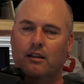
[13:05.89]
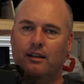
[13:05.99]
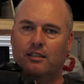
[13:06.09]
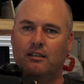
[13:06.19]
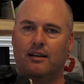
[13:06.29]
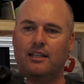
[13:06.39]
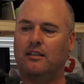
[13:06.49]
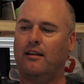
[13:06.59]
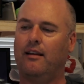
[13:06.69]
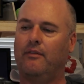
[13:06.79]
It's nice
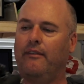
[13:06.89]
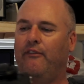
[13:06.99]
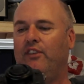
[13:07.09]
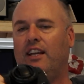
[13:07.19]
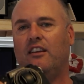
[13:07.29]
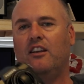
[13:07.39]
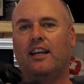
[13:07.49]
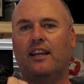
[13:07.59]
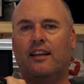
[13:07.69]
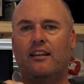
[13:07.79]
to have it fit in your
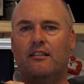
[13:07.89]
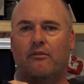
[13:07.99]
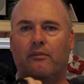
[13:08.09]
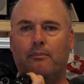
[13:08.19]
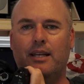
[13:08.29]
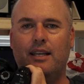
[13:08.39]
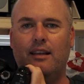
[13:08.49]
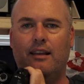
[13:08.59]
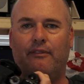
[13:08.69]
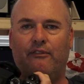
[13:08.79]
hand. For me,
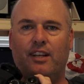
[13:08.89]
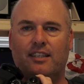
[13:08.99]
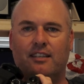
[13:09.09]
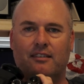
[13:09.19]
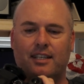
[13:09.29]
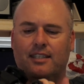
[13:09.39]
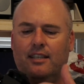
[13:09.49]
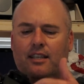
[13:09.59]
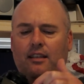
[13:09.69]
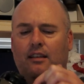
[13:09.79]
it fits
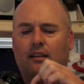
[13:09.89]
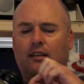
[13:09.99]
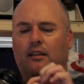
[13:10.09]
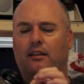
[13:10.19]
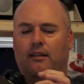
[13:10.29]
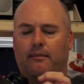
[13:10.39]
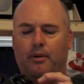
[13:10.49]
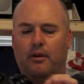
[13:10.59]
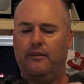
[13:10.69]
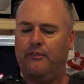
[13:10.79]
nicely.
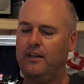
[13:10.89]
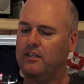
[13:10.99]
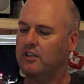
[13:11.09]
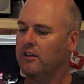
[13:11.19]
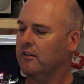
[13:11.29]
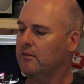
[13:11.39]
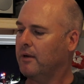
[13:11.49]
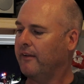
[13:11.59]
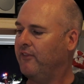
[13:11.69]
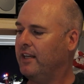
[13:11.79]
Perfect, you know,
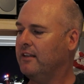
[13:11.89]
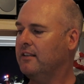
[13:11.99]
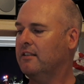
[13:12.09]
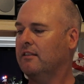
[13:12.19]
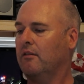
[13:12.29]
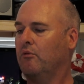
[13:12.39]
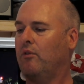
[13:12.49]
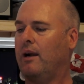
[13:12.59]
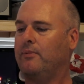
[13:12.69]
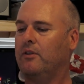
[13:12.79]
my fingers
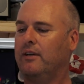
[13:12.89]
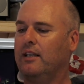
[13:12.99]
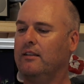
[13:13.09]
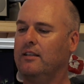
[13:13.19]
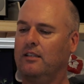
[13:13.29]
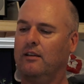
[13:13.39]
wrapped around this.